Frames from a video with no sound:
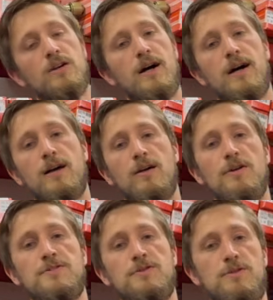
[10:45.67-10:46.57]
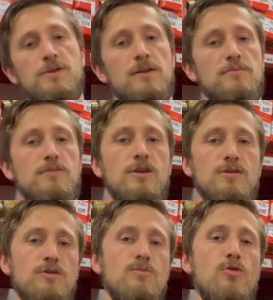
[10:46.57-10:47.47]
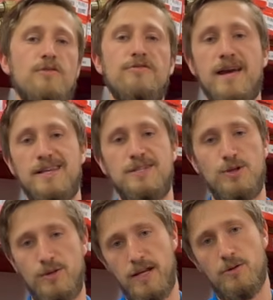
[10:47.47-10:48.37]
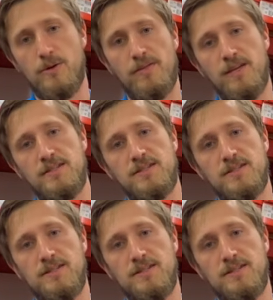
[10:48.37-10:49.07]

Also, you can do more fine tuning with it